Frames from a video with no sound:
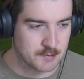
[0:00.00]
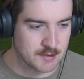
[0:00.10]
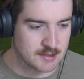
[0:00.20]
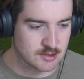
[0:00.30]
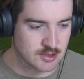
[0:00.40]

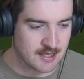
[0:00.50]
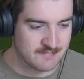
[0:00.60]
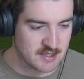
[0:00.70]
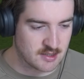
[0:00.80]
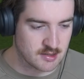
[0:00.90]
with the
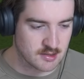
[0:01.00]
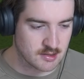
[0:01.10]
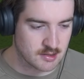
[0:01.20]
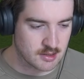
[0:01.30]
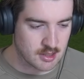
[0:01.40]
driver.
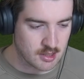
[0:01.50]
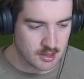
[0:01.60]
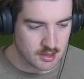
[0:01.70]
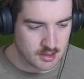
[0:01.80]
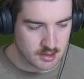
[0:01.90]

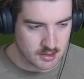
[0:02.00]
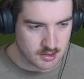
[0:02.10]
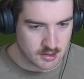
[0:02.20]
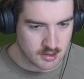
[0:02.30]
Don't see